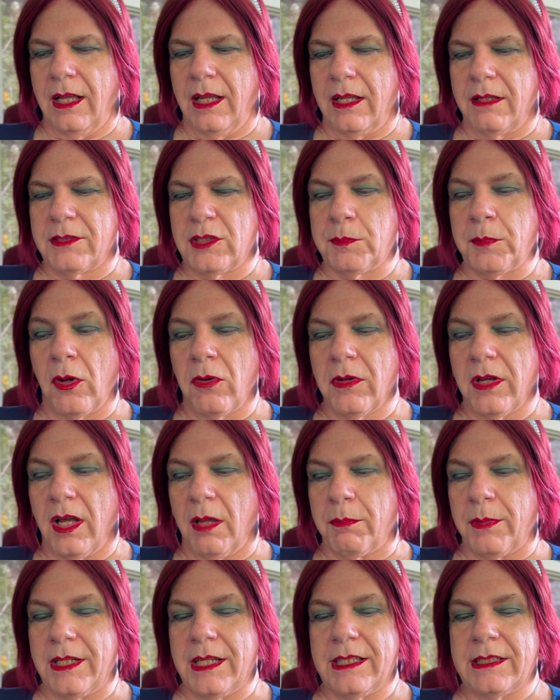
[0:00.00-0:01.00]
spoke
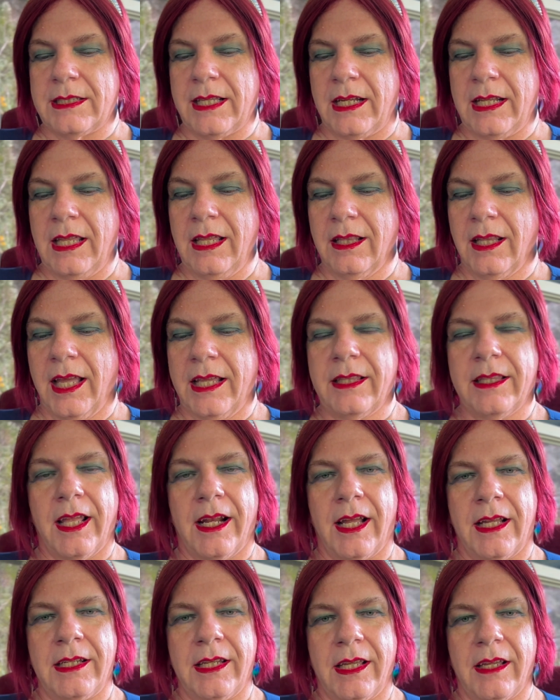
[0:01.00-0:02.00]
up, and he said he liked that
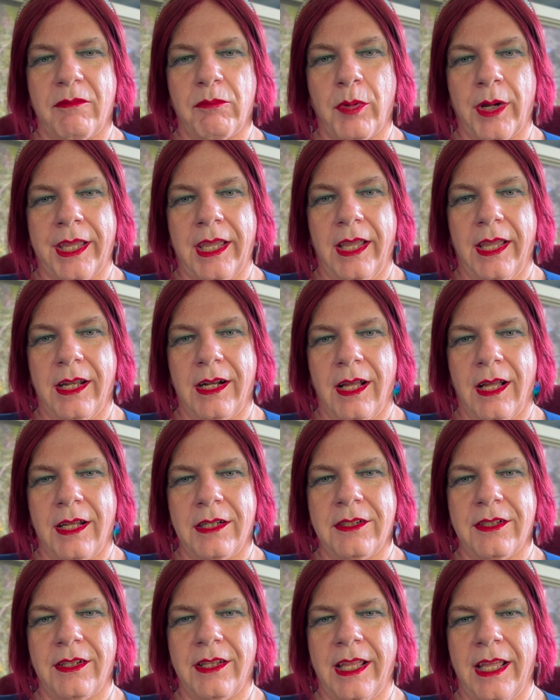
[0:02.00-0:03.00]
idea of bringing it
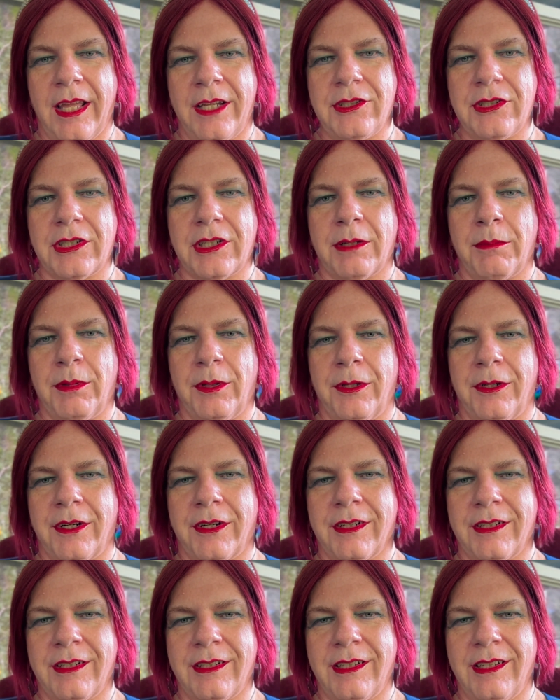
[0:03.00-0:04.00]
onto the engine computer.
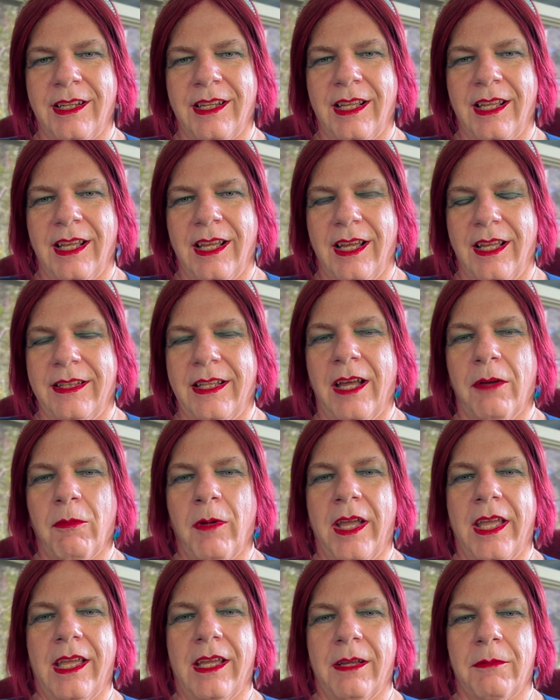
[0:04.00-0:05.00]
And that
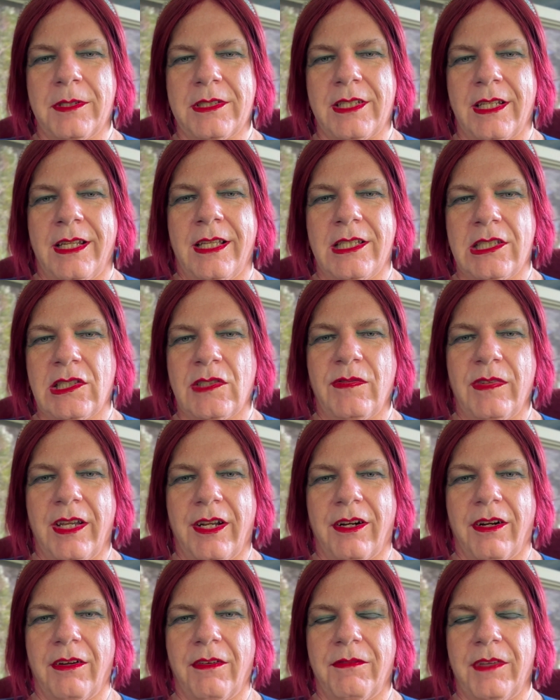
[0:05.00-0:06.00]
way it was in his
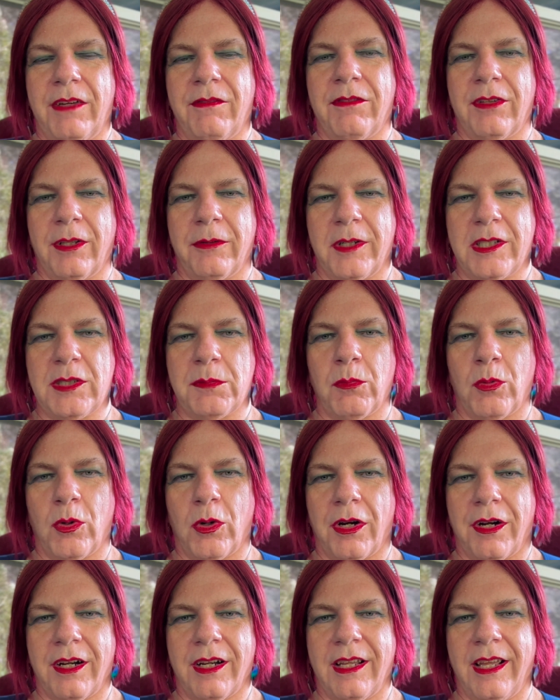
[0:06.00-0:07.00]
sphere of influence
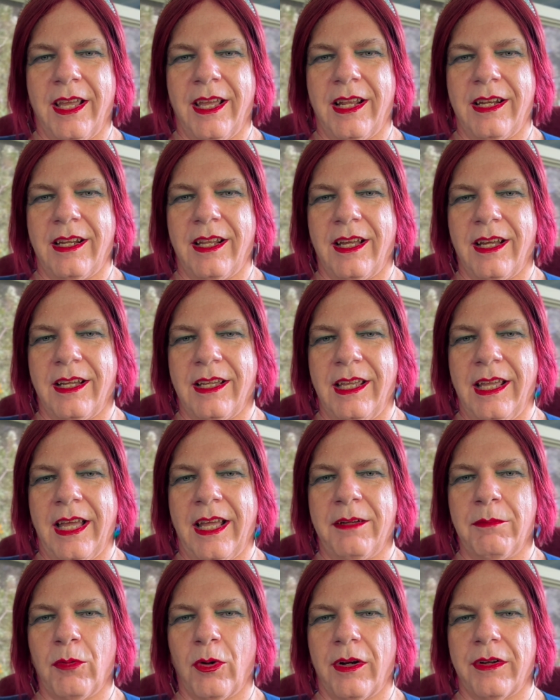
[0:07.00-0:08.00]
more, and he
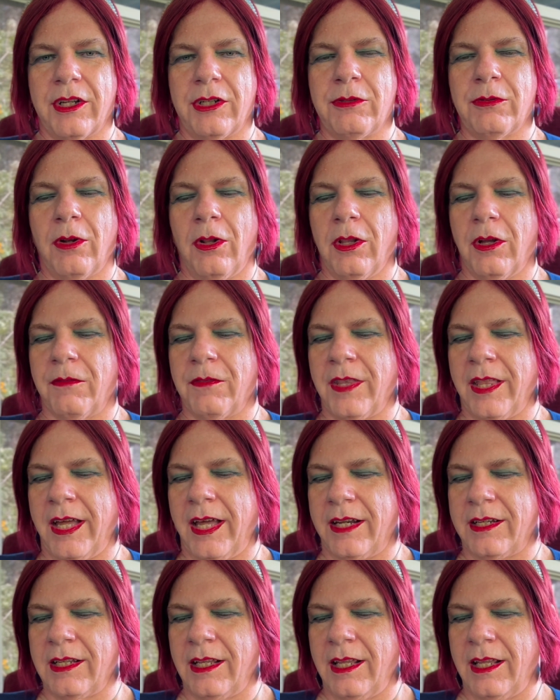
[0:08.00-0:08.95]
had more control over that.